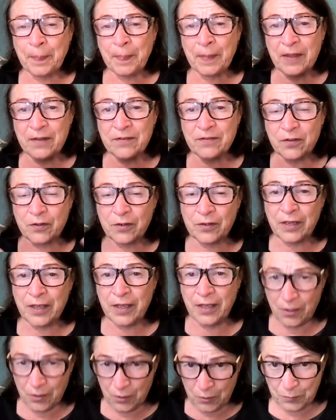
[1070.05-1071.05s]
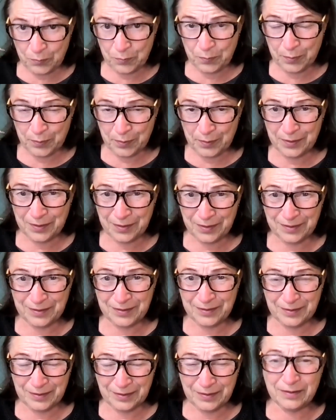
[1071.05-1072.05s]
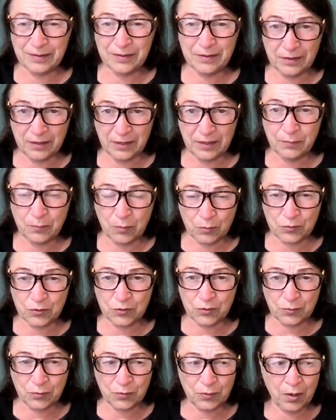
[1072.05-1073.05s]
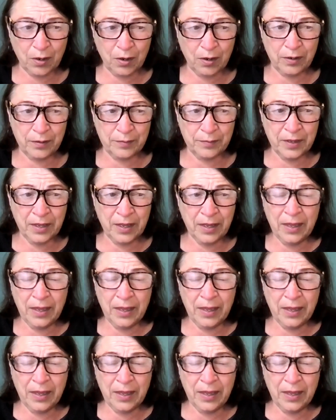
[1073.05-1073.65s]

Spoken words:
is going to help the emotional calm.